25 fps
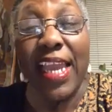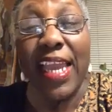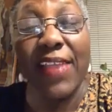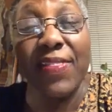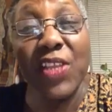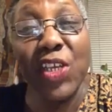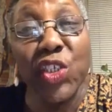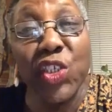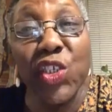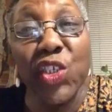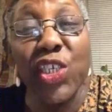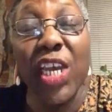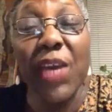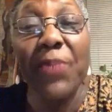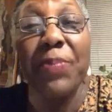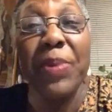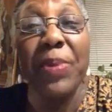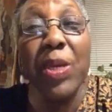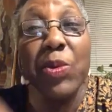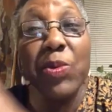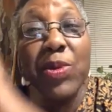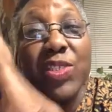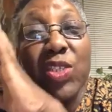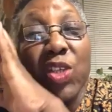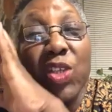in the ship. He
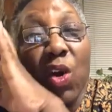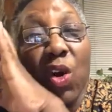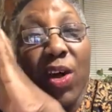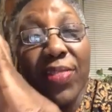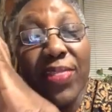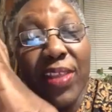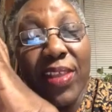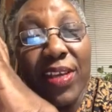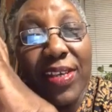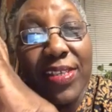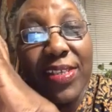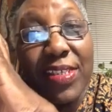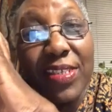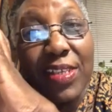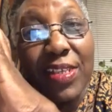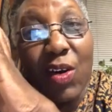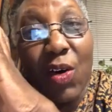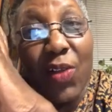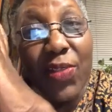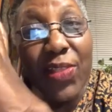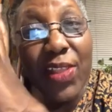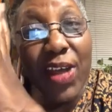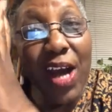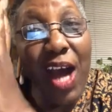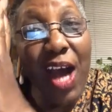was on
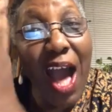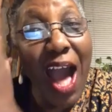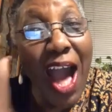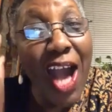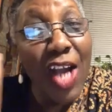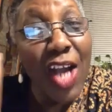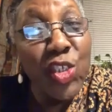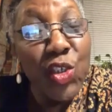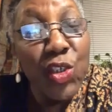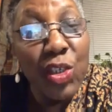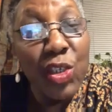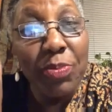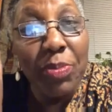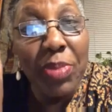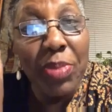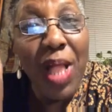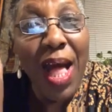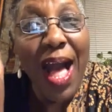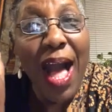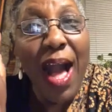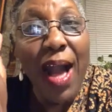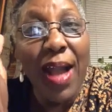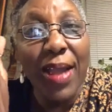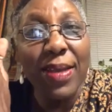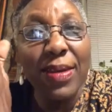the action
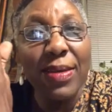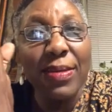block.